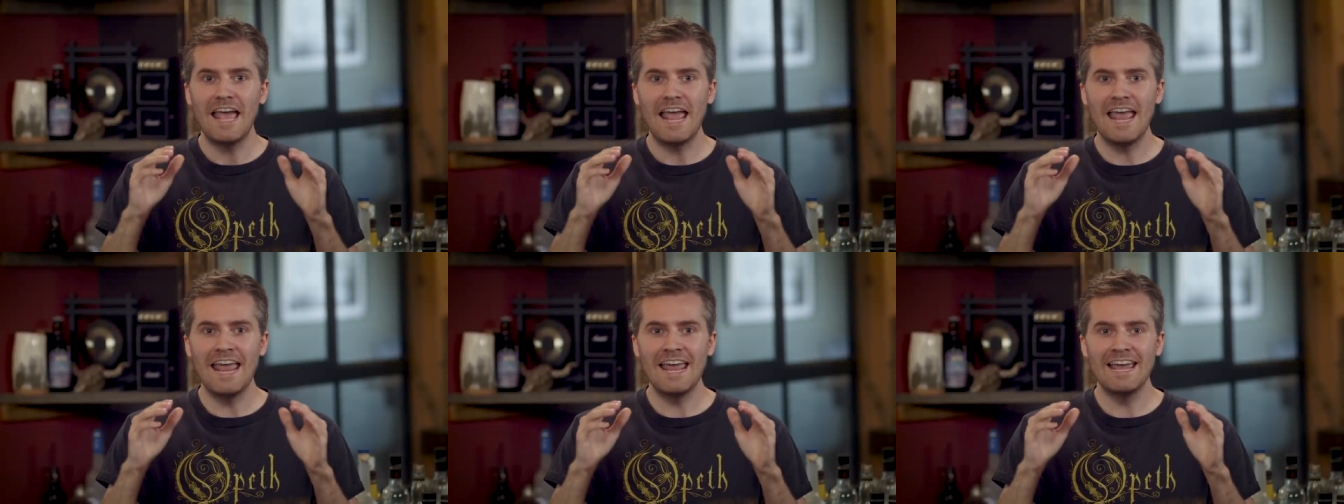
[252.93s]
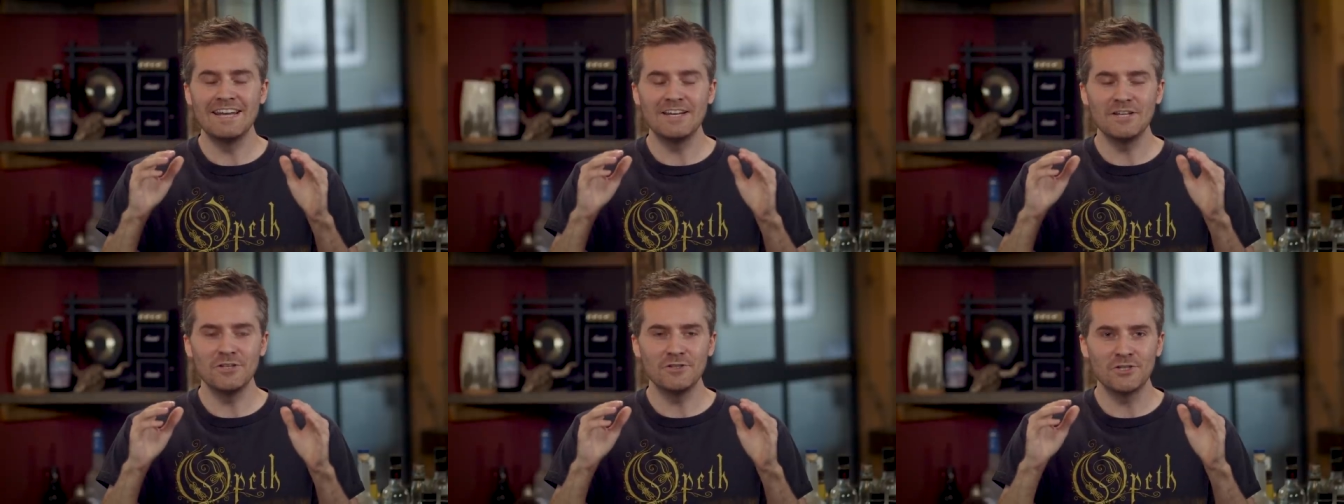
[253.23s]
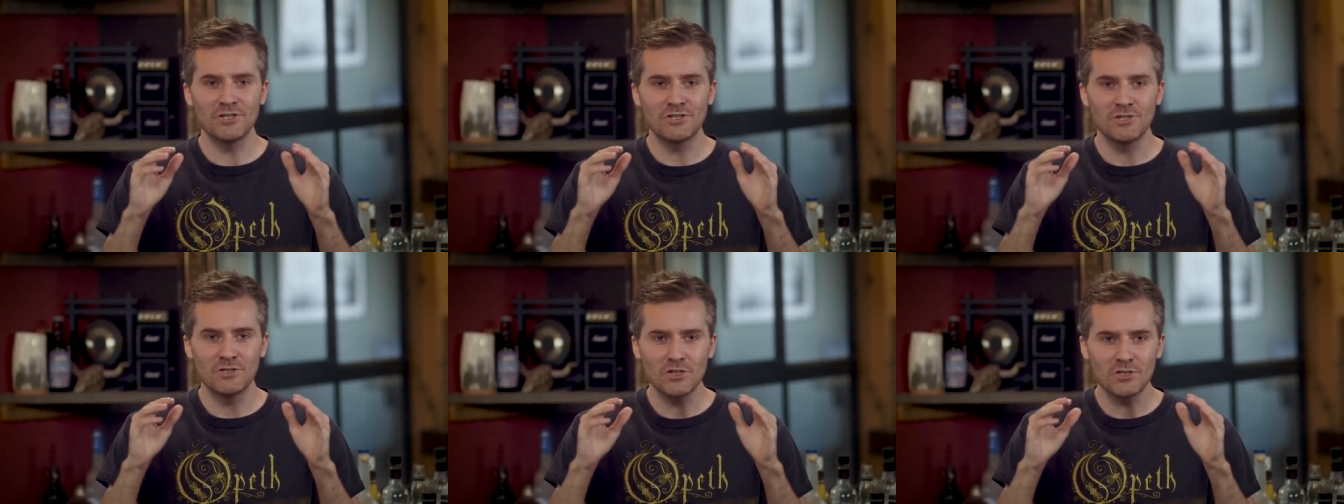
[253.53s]
And
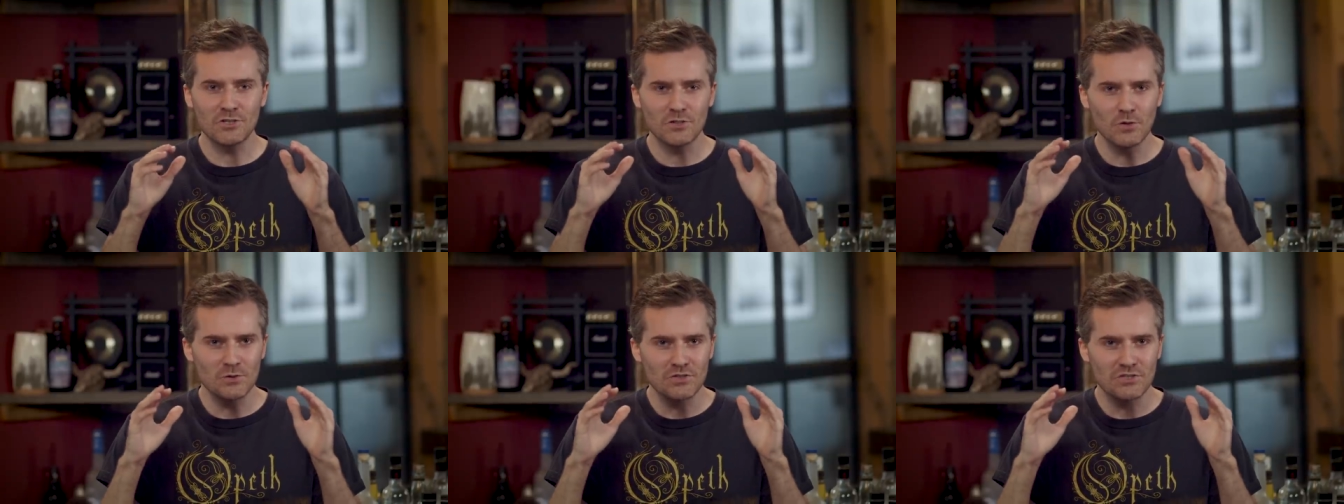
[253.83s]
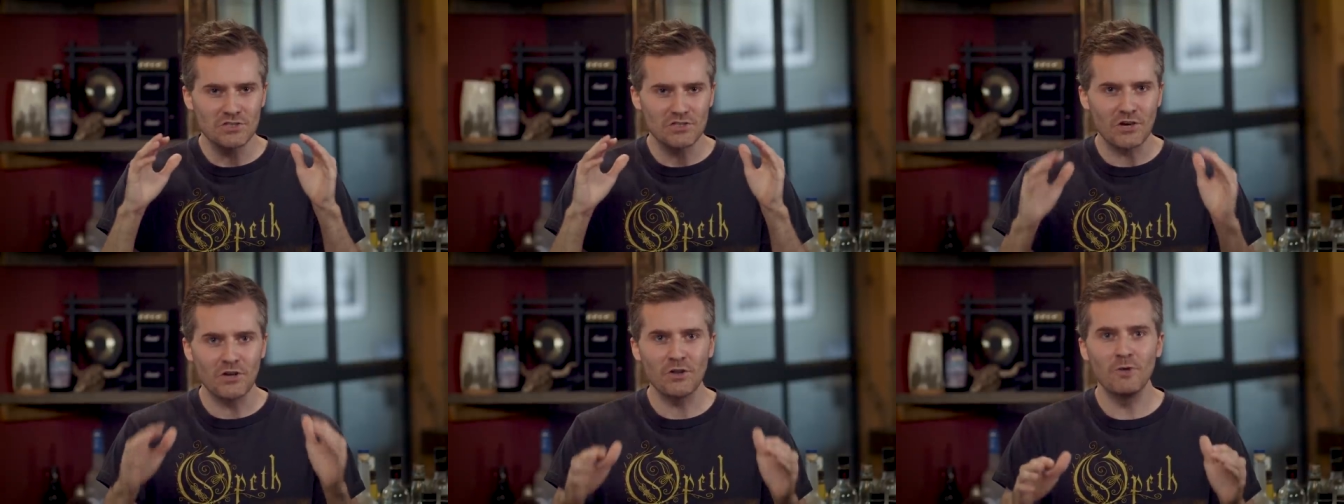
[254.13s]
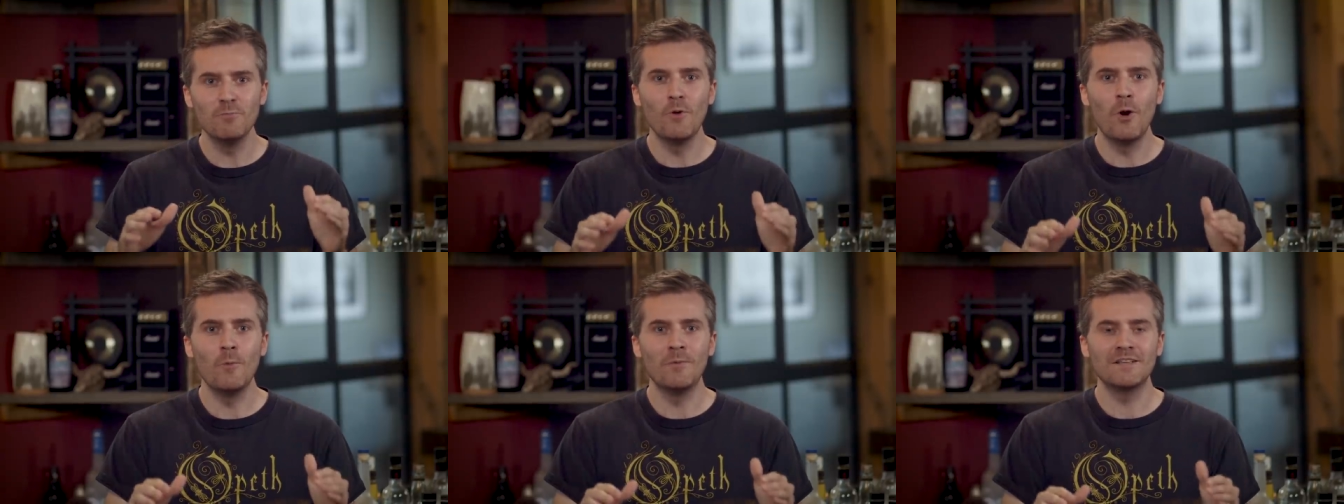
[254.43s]
just, just those
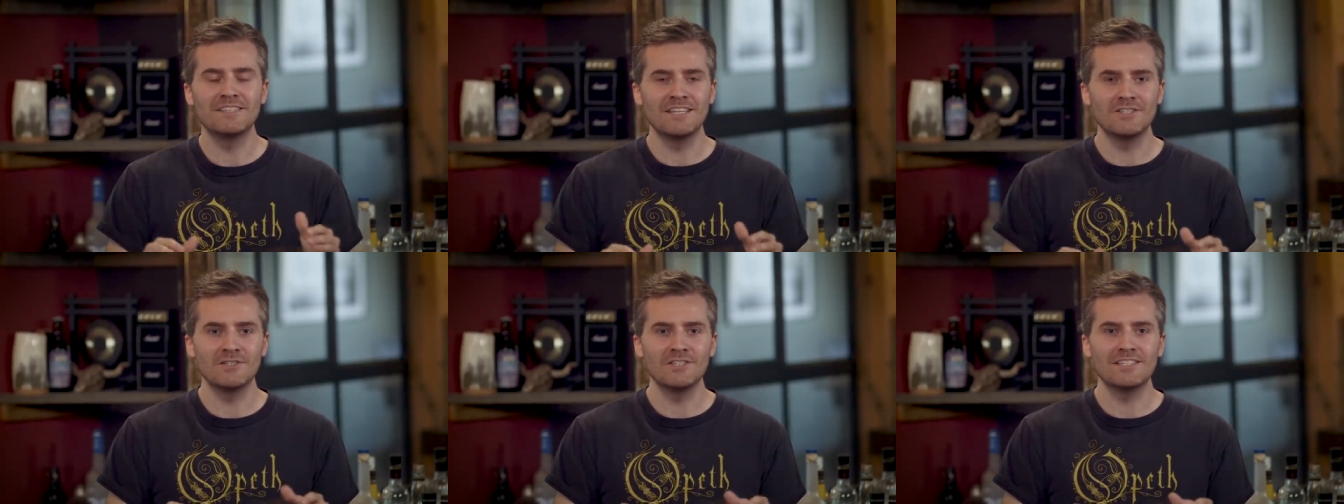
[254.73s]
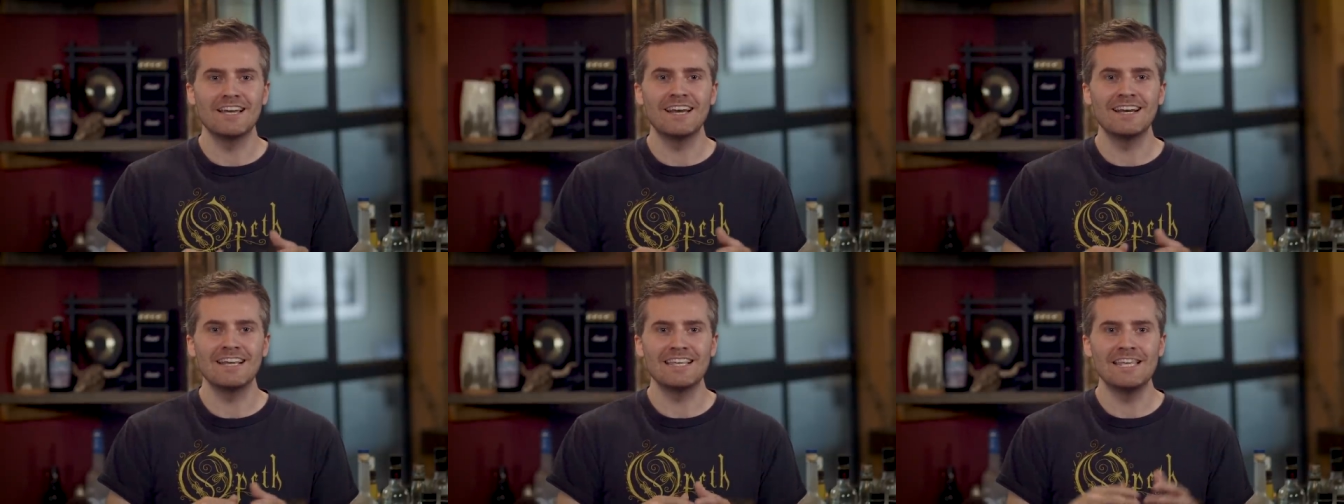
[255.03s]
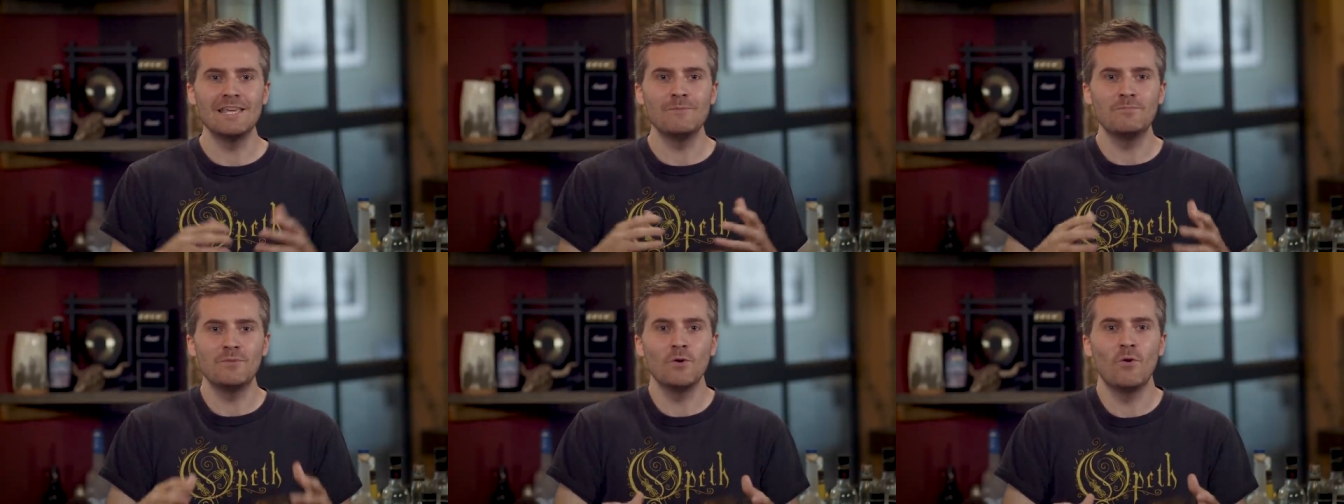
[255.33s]
subtle moments that just kind of
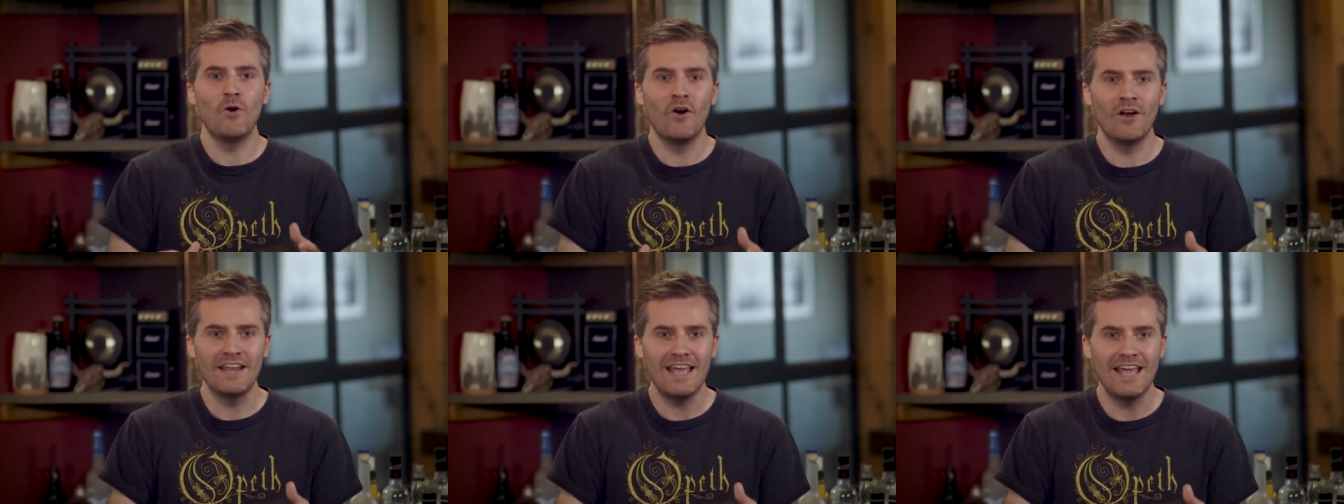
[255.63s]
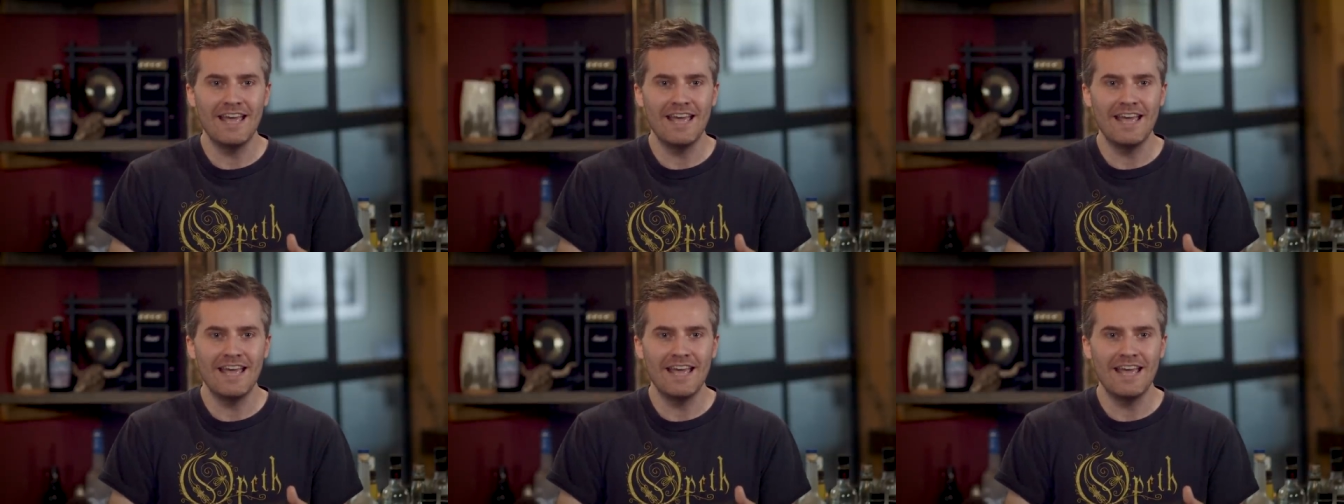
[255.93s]
keep you on